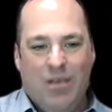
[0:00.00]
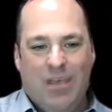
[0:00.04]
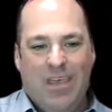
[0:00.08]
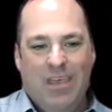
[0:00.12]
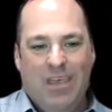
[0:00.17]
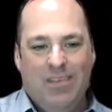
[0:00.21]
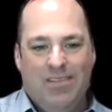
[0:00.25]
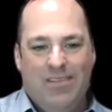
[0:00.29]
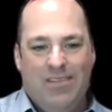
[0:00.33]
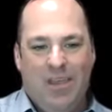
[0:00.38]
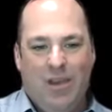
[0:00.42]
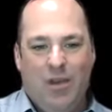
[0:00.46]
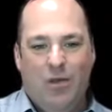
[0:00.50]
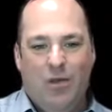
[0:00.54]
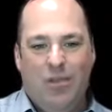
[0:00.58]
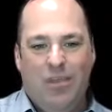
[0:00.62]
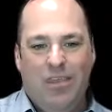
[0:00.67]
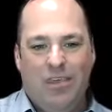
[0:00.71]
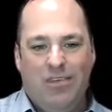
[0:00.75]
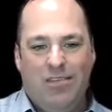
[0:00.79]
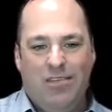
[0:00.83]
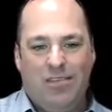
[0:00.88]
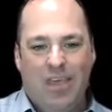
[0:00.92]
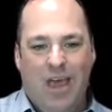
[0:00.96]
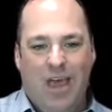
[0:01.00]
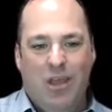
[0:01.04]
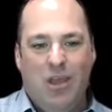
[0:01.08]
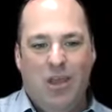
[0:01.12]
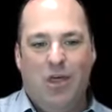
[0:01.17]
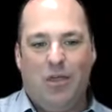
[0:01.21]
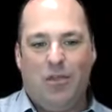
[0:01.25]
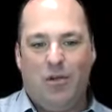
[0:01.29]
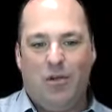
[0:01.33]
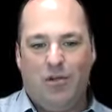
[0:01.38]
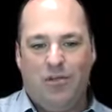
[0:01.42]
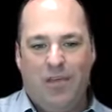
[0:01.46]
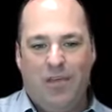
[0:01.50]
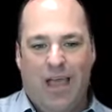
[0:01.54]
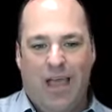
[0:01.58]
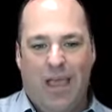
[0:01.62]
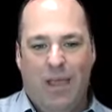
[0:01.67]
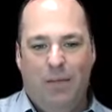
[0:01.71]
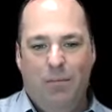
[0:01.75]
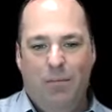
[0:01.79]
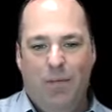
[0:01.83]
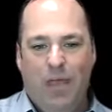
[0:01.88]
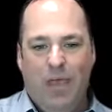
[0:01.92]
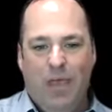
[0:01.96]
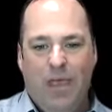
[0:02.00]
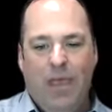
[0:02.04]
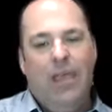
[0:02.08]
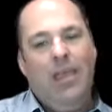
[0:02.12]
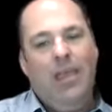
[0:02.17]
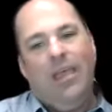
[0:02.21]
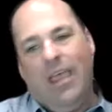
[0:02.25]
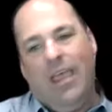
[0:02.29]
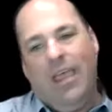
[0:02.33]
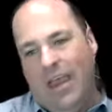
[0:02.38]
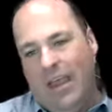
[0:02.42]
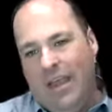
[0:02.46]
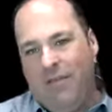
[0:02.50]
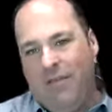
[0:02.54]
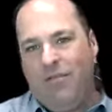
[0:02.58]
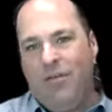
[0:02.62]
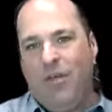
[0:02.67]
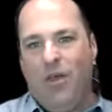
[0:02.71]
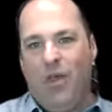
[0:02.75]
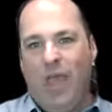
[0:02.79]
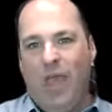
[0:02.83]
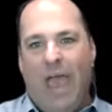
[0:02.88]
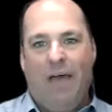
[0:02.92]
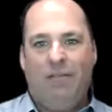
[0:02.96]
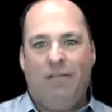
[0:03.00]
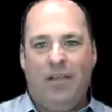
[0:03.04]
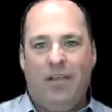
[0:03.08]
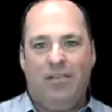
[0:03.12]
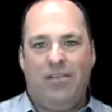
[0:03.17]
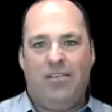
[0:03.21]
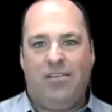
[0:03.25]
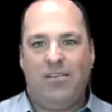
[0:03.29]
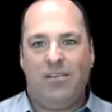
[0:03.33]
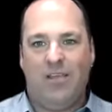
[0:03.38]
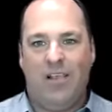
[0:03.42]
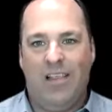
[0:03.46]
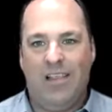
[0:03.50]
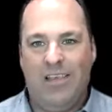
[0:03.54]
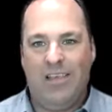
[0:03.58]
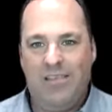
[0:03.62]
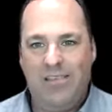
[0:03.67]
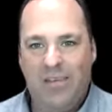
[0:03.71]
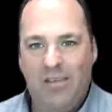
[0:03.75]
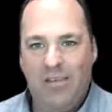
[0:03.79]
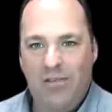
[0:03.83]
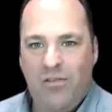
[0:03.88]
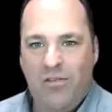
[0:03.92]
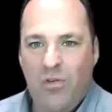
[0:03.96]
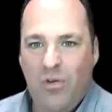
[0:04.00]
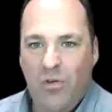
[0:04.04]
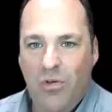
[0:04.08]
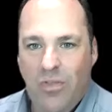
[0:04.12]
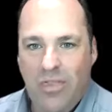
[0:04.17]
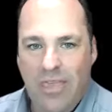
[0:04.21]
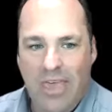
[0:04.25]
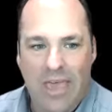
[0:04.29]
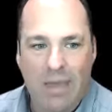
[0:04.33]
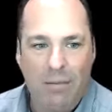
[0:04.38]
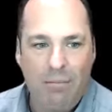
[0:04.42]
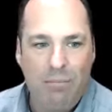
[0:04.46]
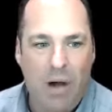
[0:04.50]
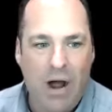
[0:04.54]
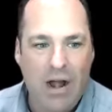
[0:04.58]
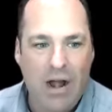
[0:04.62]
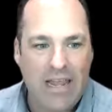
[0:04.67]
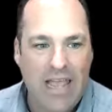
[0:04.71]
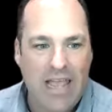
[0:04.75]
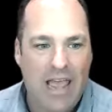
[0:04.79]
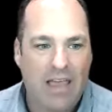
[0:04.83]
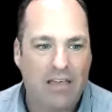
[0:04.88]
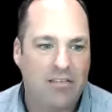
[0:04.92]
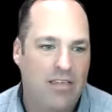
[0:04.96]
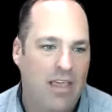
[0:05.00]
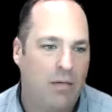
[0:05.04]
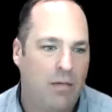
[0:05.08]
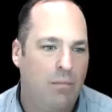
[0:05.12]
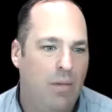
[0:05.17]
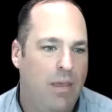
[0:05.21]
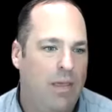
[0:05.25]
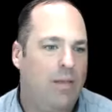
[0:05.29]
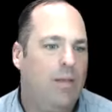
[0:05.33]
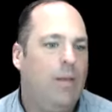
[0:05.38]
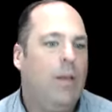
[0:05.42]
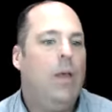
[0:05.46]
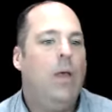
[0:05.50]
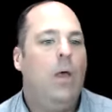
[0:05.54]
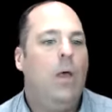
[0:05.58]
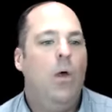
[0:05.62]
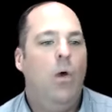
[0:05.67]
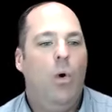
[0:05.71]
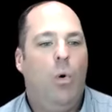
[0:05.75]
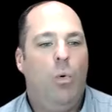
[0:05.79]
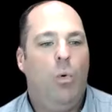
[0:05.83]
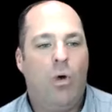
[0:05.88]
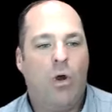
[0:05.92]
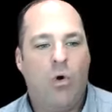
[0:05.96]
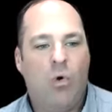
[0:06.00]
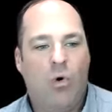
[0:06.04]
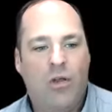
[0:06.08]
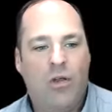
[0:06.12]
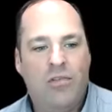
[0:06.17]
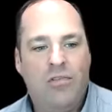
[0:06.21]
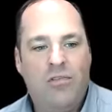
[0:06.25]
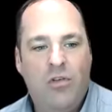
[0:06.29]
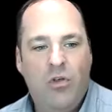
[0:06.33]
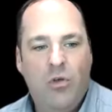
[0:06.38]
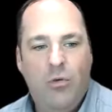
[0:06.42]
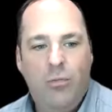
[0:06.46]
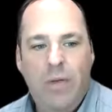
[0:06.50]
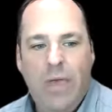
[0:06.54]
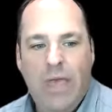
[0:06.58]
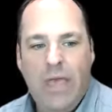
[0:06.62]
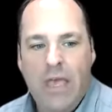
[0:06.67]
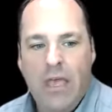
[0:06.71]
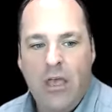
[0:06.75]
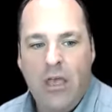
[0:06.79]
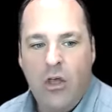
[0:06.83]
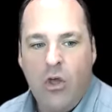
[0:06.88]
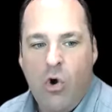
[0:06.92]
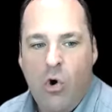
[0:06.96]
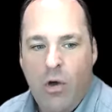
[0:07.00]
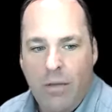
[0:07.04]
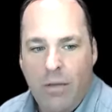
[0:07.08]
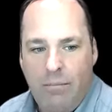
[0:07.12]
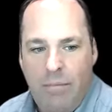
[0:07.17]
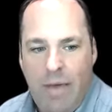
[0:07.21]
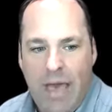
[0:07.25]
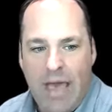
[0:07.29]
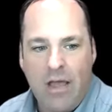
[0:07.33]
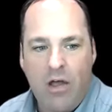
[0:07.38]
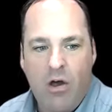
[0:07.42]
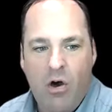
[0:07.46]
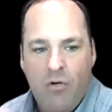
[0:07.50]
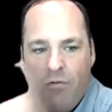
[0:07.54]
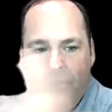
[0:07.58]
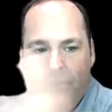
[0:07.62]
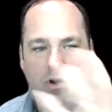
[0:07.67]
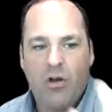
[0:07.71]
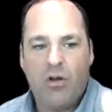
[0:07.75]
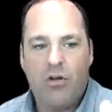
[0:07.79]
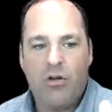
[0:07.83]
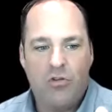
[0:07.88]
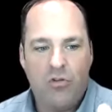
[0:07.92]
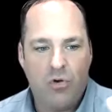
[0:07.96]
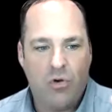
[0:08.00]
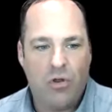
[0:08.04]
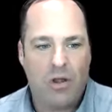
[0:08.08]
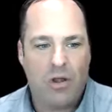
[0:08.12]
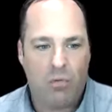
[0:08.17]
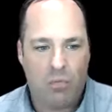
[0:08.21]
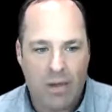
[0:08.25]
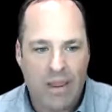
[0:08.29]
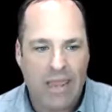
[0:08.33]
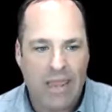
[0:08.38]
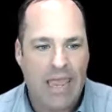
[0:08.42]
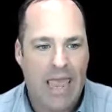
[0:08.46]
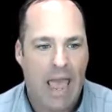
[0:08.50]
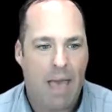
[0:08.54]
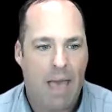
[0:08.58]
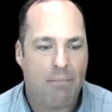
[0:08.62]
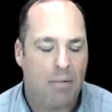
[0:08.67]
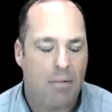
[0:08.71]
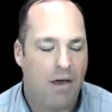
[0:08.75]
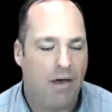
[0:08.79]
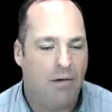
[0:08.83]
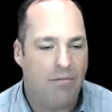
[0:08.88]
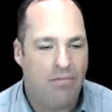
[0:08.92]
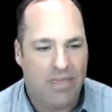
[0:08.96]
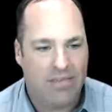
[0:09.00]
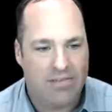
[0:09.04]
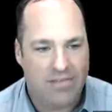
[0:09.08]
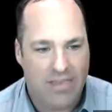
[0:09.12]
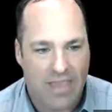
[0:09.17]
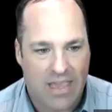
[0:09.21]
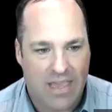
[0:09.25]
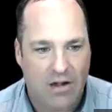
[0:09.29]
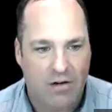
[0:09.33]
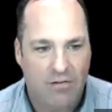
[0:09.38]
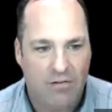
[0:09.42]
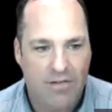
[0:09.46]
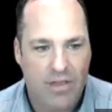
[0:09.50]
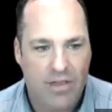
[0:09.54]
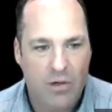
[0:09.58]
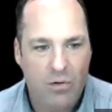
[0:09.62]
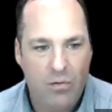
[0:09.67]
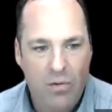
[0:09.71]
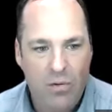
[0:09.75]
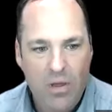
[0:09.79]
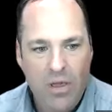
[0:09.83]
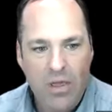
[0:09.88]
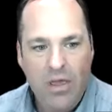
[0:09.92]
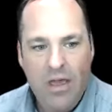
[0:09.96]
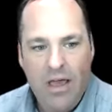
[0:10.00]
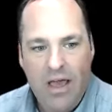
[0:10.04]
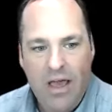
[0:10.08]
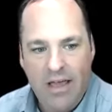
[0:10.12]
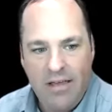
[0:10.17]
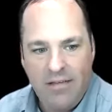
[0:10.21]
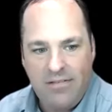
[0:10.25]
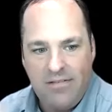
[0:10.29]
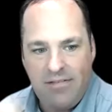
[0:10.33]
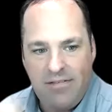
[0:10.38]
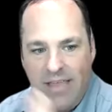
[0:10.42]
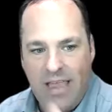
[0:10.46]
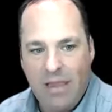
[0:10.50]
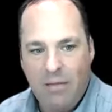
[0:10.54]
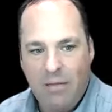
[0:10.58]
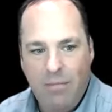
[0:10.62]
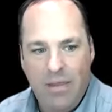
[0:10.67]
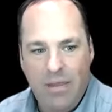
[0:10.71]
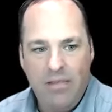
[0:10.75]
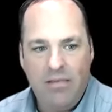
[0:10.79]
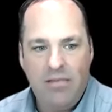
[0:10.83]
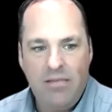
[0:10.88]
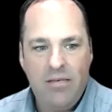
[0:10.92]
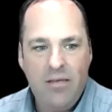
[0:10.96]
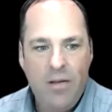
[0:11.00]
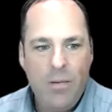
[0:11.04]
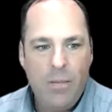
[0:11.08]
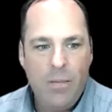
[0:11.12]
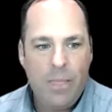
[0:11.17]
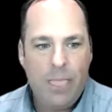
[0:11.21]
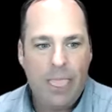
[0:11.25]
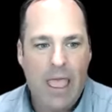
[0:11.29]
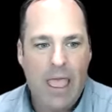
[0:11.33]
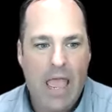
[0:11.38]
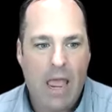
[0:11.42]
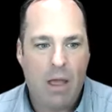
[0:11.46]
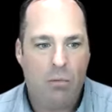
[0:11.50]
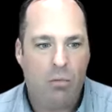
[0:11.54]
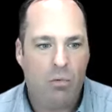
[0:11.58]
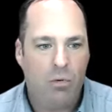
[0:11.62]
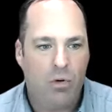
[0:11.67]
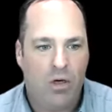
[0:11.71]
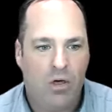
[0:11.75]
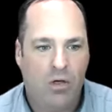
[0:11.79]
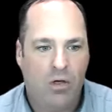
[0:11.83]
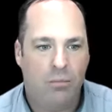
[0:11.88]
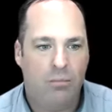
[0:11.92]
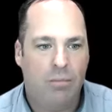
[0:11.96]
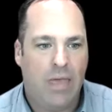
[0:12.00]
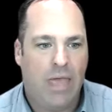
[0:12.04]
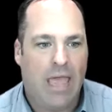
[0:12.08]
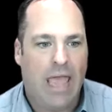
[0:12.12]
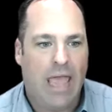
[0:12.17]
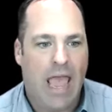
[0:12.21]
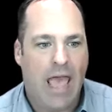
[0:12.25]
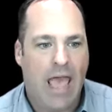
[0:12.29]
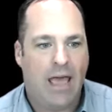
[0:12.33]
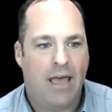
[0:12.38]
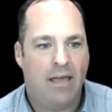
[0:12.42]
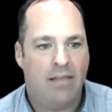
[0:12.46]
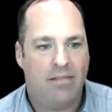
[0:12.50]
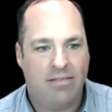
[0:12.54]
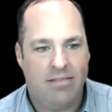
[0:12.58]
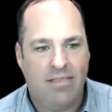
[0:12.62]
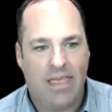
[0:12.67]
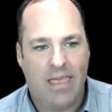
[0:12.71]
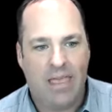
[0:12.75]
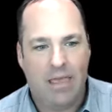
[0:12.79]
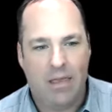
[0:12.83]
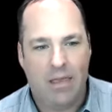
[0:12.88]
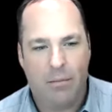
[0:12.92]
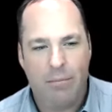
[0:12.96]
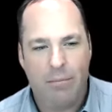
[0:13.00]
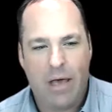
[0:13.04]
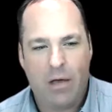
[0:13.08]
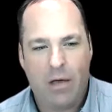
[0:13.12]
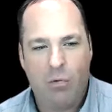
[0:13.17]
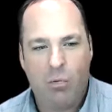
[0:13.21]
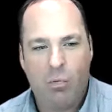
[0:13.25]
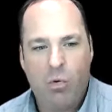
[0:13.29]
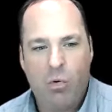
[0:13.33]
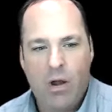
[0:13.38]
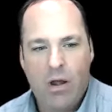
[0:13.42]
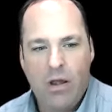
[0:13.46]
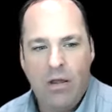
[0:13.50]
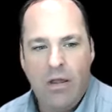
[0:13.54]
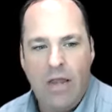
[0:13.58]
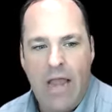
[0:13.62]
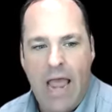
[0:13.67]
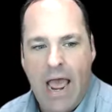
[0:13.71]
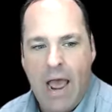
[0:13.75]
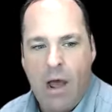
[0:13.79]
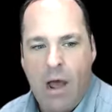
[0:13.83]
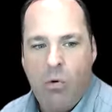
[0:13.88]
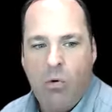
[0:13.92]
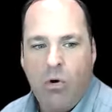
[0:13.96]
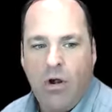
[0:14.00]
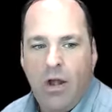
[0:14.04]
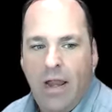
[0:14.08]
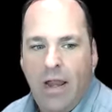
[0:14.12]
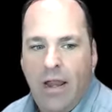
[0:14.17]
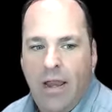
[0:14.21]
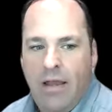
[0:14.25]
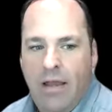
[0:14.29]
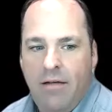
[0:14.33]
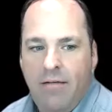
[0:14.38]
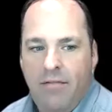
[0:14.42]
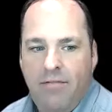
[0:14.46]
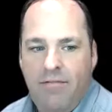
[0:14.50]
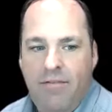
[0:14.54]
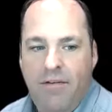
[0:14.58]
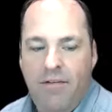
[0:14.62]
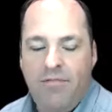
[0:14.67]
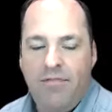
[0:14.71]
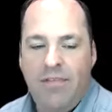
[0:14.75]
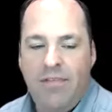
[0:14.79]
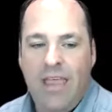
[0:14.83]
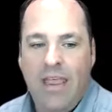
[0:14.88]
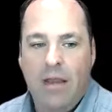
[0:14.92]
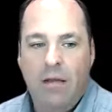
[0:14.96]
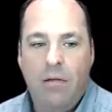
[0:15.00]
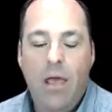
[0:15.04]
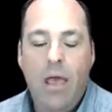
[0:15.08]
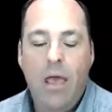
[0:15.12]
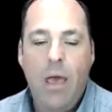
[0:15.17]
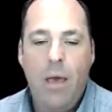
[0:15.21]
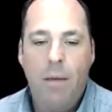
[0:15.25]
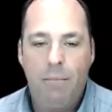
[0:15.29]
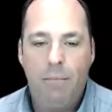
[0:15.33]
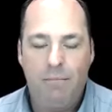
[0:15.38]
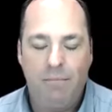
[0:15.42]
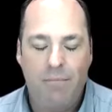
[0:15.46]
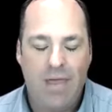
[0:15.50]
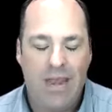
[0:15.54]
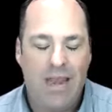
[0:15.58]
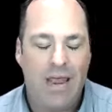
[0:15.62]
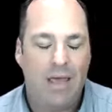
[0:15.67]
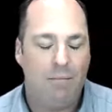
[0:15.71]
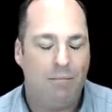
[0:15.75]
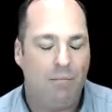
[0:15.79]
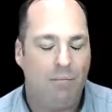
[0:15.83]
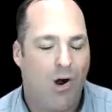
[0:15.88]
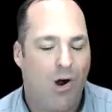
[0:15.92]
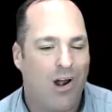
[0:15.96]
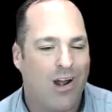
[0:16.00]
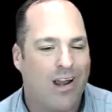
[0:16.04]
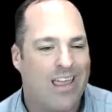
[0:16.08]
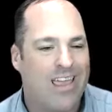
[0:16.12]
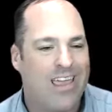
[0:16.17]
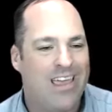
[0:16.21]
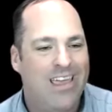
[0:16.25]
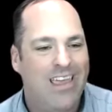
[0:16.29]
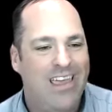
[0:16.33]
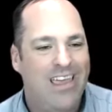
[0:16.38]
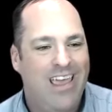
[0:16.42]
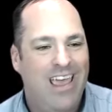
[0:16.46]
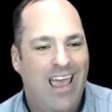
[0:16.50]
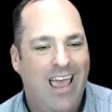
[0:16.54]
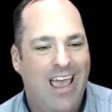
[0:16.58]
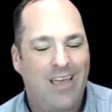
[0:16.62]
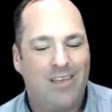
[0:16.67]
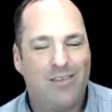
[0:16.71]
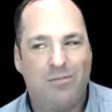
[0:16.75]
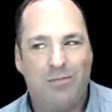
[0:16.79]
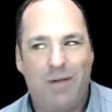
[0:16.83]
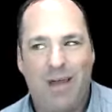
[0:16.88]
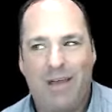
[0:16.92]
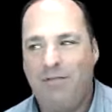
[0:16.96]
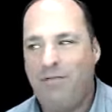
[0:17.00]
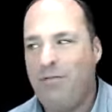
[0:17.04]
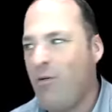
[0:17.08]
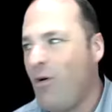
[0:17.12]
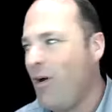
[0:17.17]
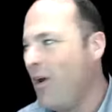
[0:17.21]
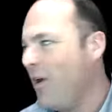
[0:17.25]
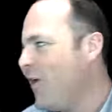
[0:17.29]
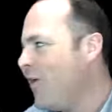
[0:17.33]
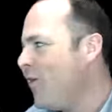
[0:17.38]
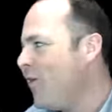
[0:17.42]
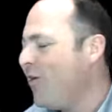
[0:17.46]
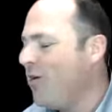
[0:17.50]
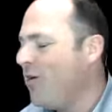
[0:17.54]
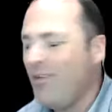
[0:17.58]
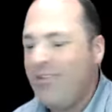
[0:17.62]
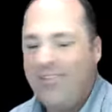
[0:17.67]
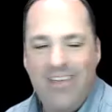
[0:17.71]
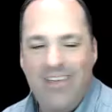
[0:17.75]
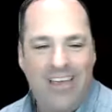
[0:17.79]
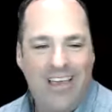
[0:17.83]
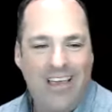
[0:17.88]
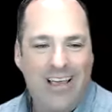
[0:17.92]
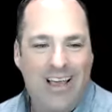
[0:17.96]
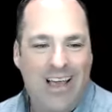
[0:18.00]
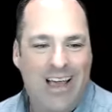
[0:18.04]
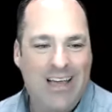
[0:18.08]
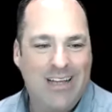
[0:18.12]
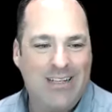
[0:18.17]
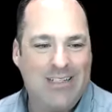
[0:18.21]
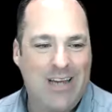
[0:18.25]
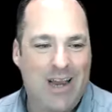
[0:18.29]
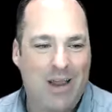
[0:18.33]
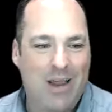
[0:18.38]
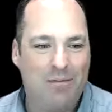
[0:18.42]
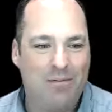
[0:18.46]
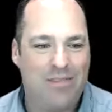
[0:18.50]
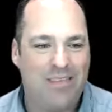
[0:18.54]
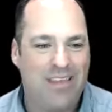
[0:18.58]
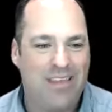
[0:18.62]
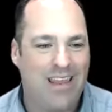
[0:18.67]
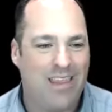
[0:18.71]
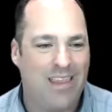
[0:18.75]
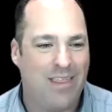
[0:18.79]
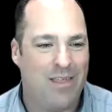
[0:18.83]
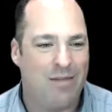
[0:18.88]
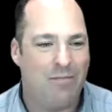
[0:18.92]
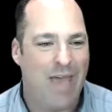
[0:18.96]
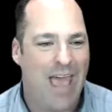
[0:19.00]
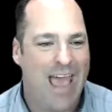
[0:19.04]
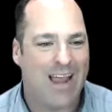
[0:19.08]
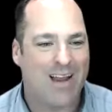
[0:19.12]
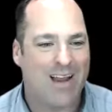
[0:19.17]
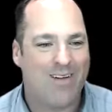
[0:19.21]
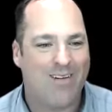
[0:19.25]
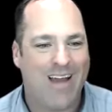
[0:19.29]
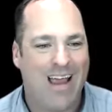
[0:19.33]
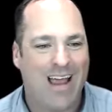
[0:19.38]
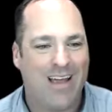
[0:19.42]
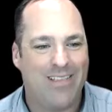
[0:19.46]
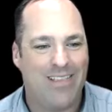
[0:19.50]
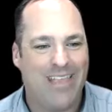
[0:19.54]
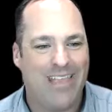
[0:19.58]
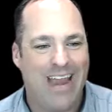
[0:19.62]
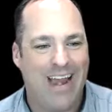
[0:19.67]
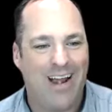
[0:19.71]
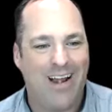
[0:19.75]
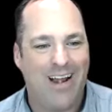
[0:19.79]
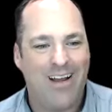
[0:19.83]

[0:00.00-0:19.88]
continue this another time. And if you haven't listened to the podcast segment, we're going to be going back over and doing a recap of this interview uh, segment. And we'll be at the about one hour and 15 minute mark as my four year old uh, chimes in in the background there.